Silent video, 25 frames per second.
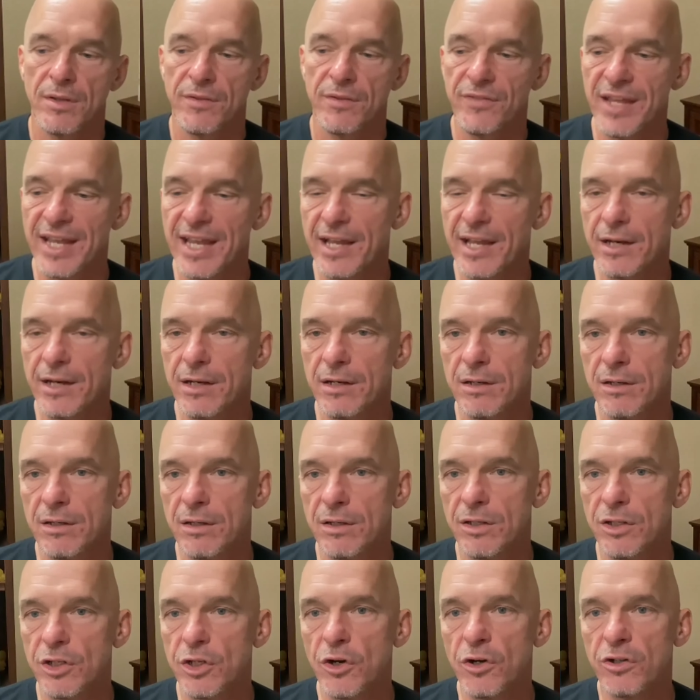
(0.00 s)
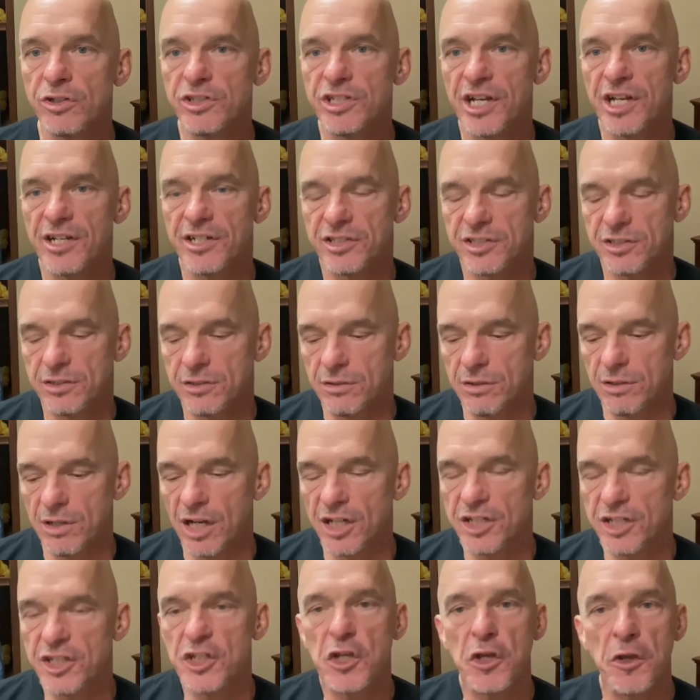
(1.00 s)
then you're just
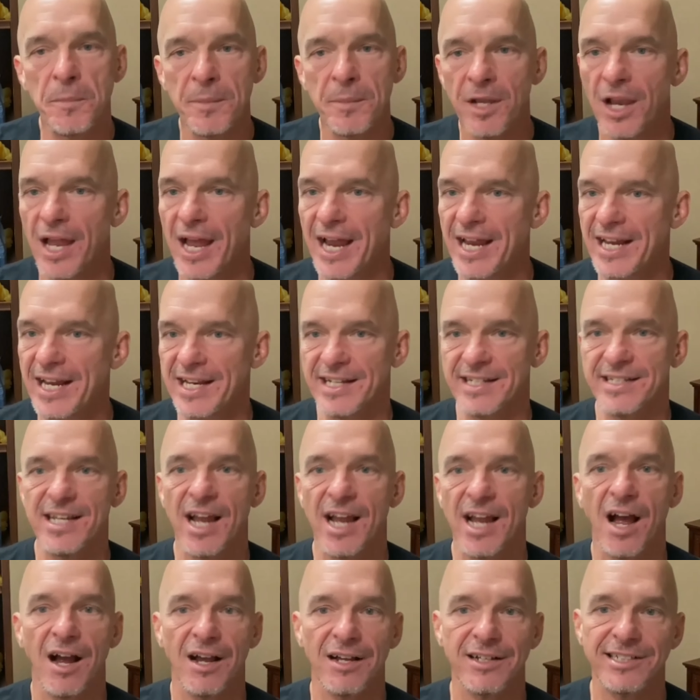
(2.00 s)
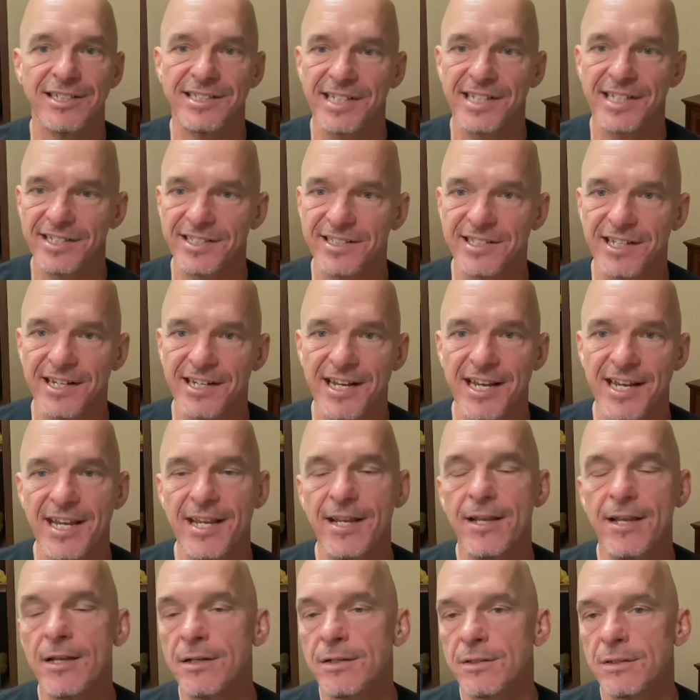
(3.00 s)
accumulating
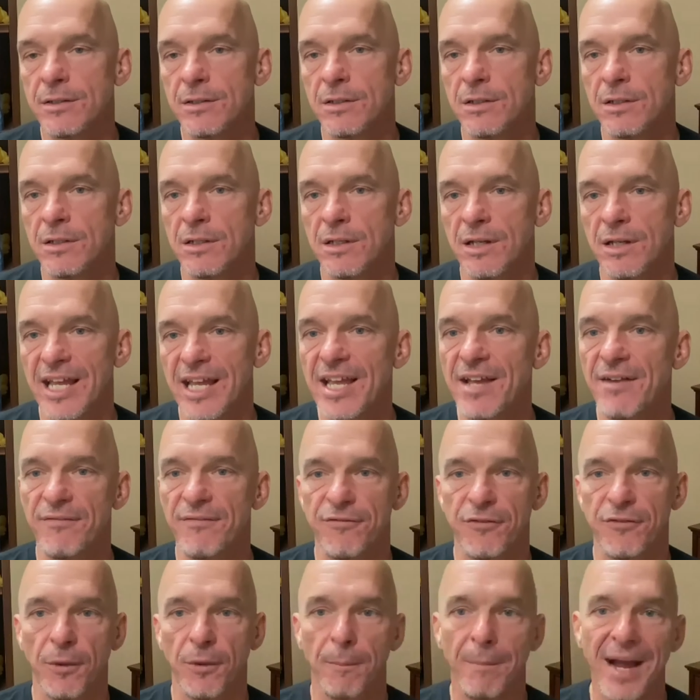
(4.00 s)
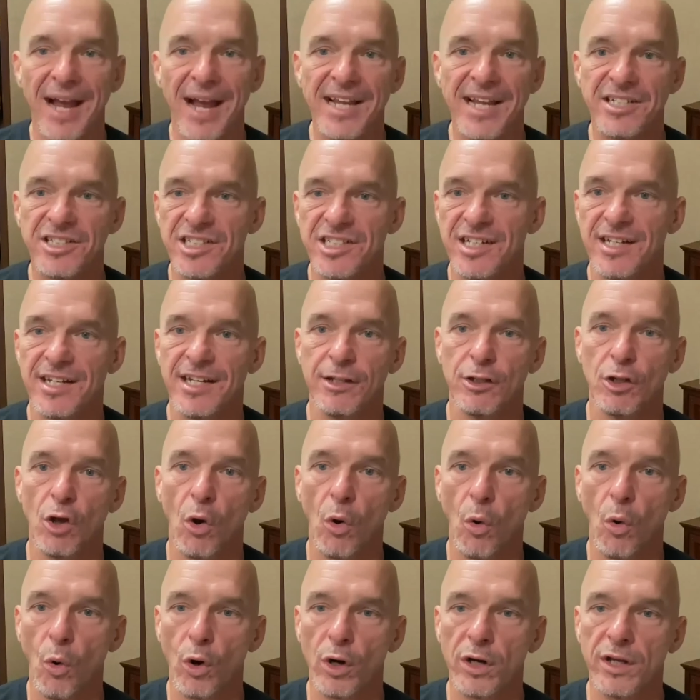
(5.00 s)
toxicity, inflammation in the
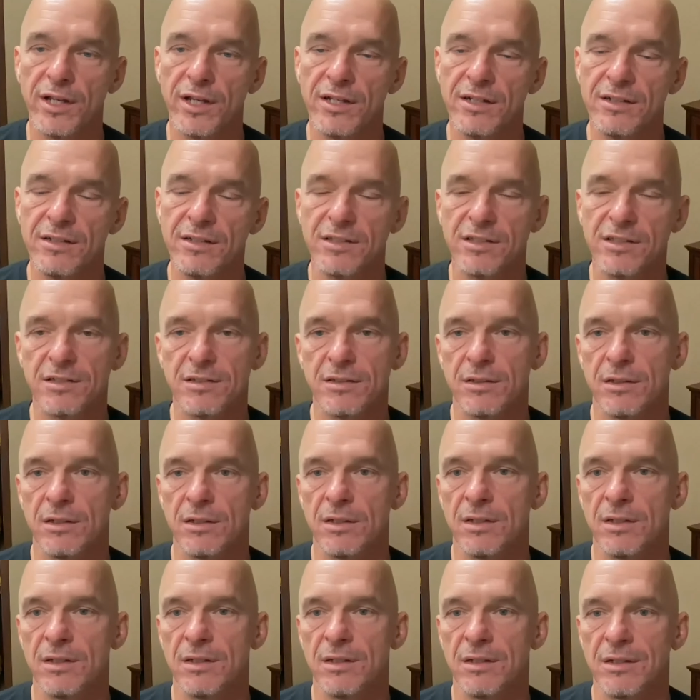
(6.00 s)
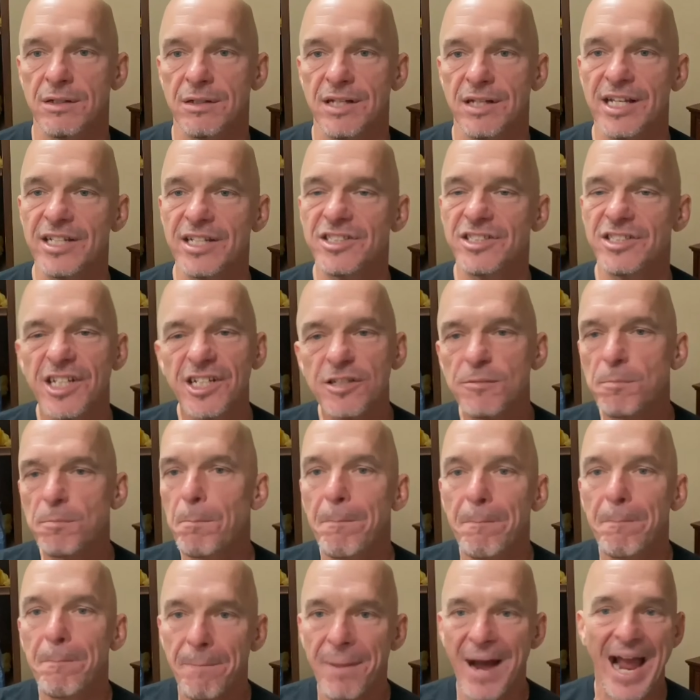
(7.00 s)
organs. It's just
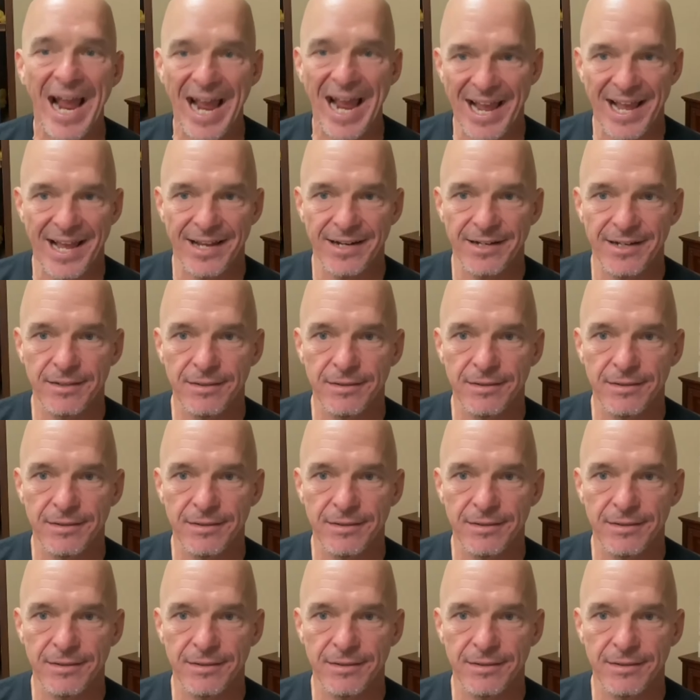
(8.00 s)
bad.